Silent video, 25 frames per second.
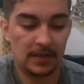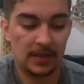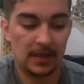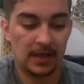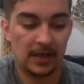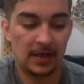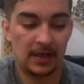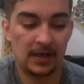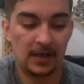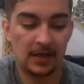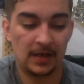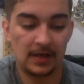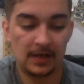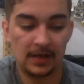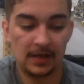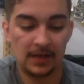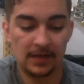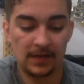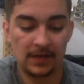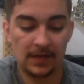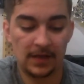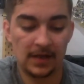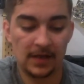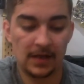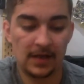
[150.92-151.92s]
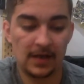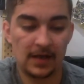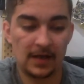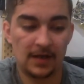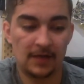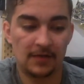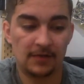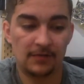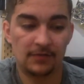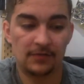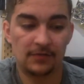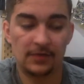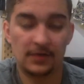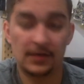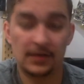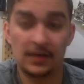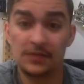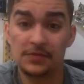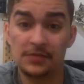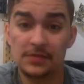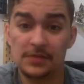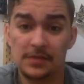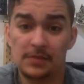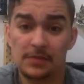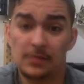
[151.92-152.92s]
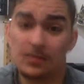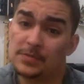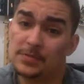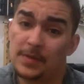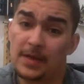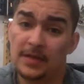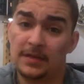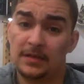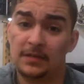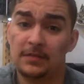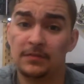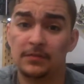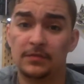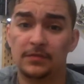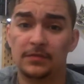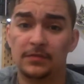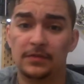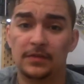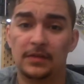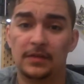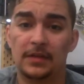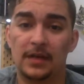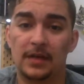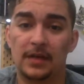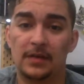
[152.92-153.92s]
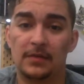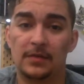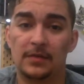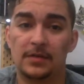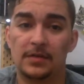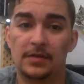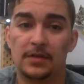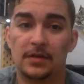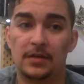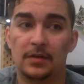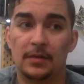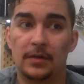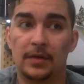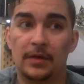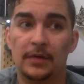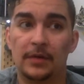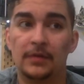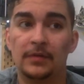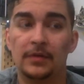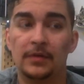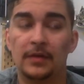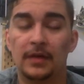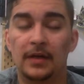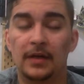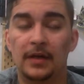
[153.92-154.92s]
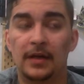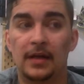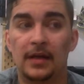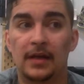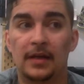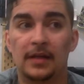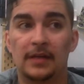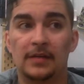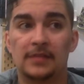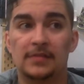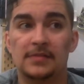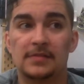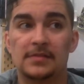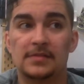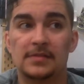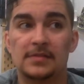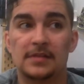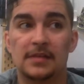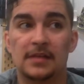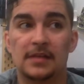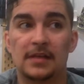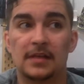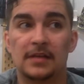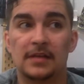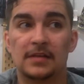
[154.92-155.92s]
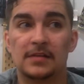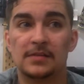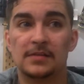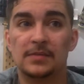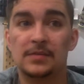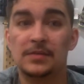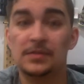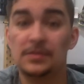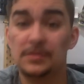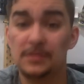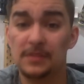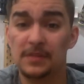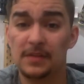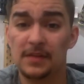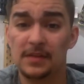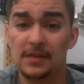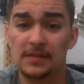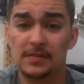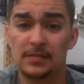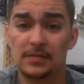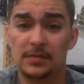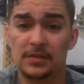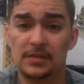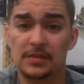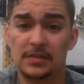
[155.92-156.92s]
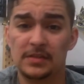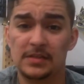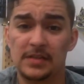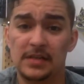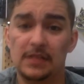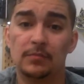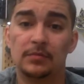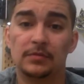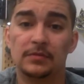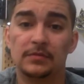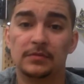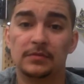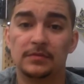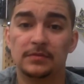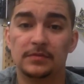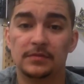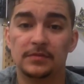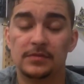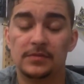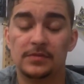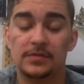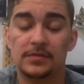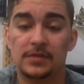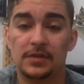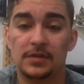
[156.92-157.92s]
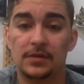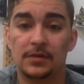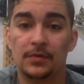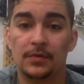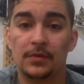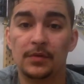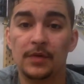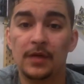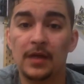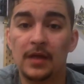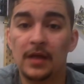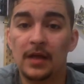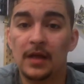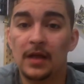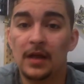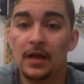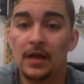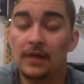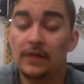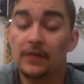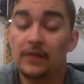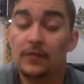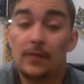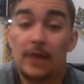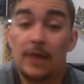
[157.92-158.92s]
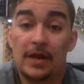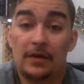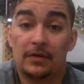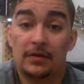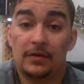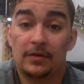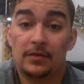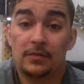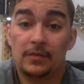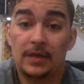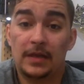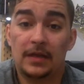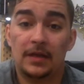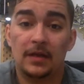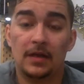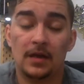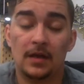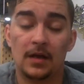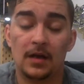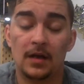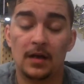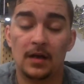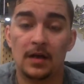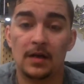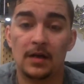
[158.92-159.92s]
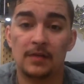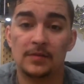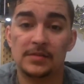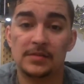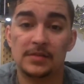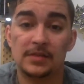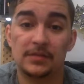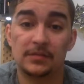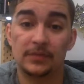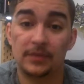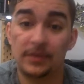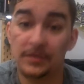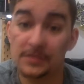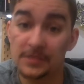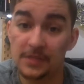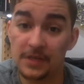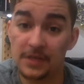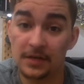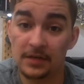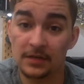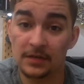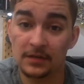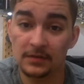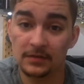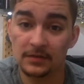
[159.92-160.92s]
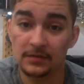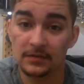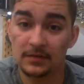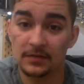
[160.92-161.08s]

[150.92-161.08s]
And I think I have an interesting perspective that I want to talk about, and some interesting things to bring to the table. So, a little background on me. I'm a software engineer.